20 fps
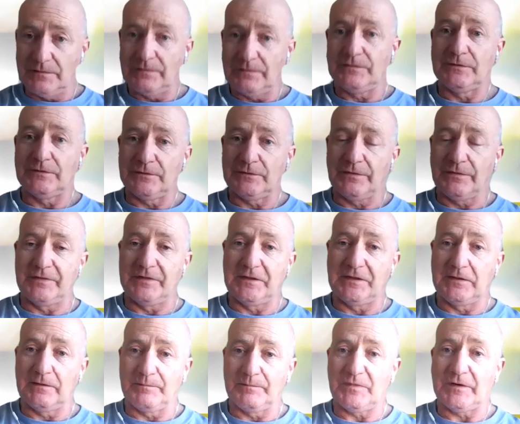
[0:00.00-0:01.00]

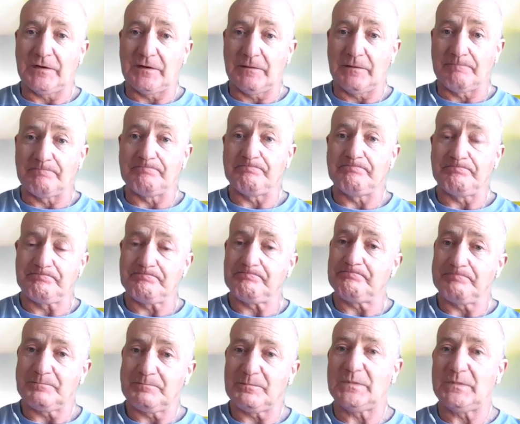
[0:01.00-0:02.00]
the
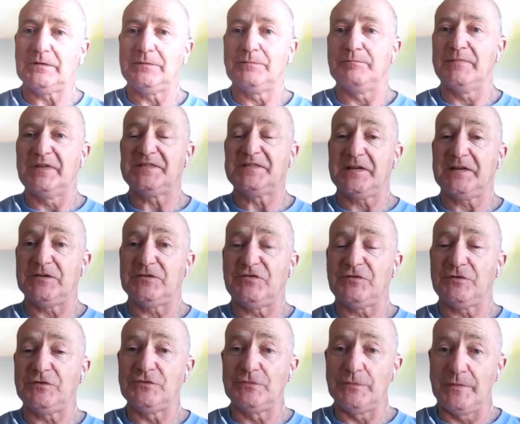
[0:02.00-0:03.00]
message
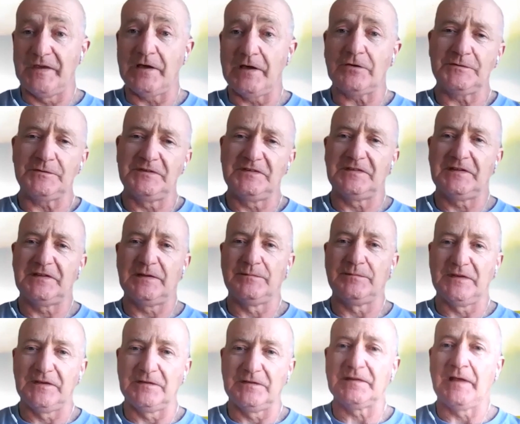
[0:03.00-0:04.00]
to the ecosystem
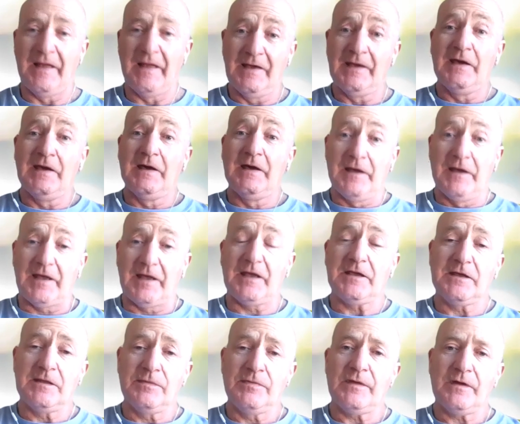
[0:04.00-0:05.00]
is hang
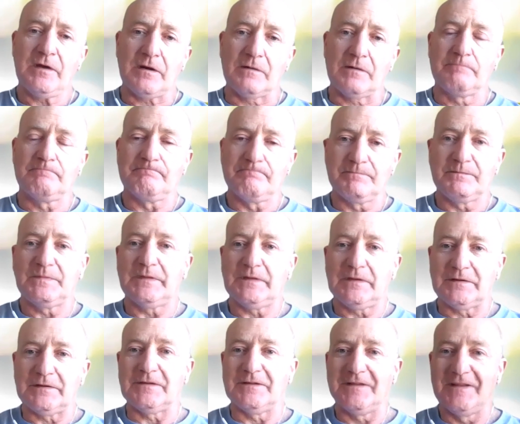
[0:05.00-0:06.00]
in there
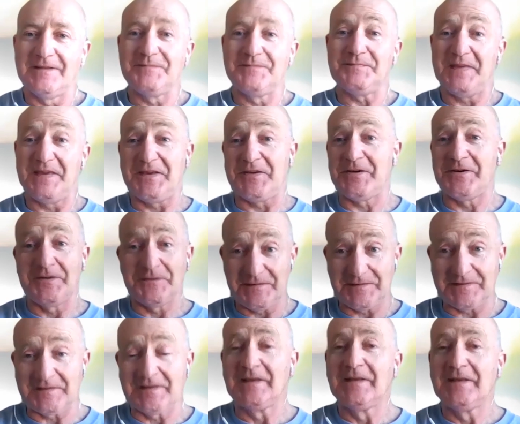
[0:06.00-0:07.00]

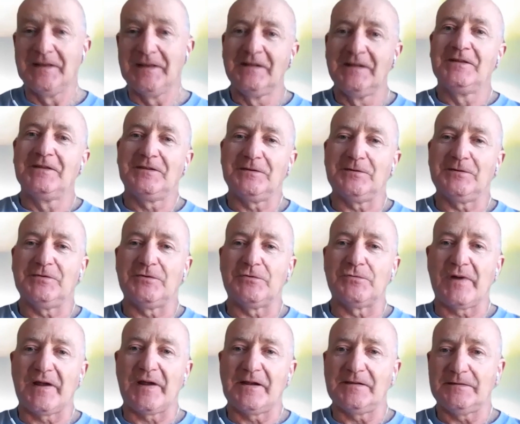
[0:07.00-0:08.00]
because the
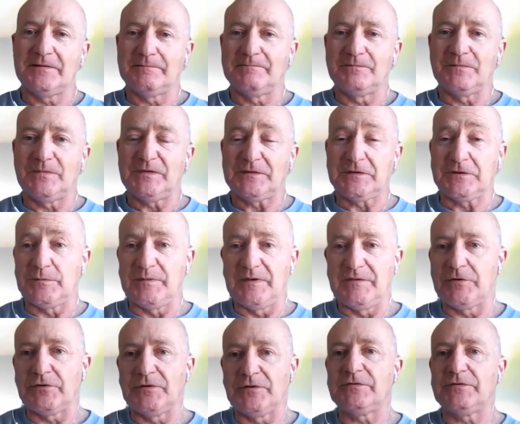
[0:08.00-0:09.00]
ride is going to be
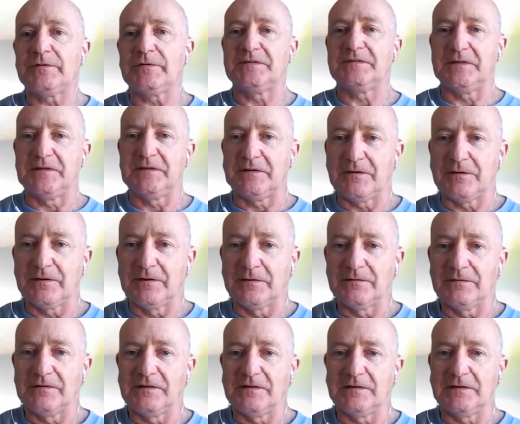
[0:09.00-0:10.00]
very interesting
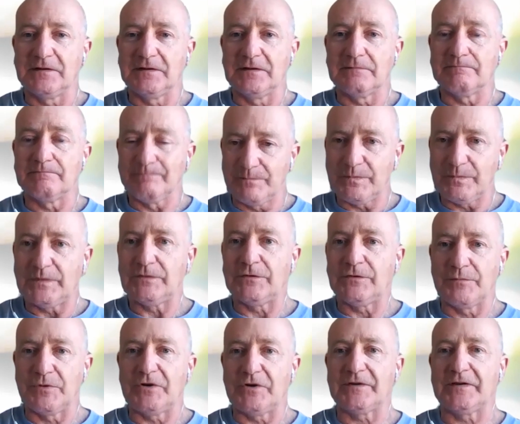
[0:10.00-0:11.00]
until the
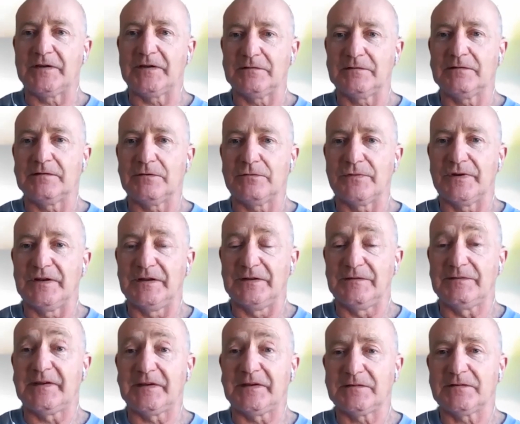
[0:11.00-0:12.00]
market really
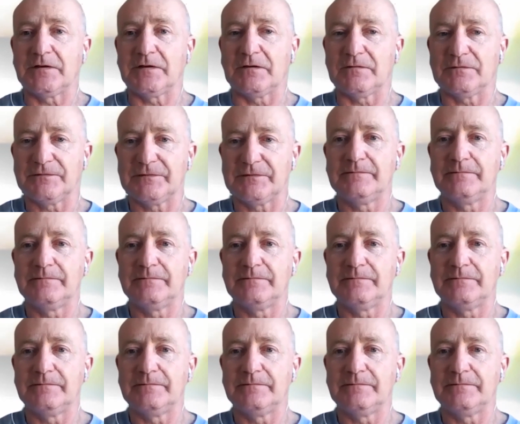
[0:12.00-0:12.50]
takes off.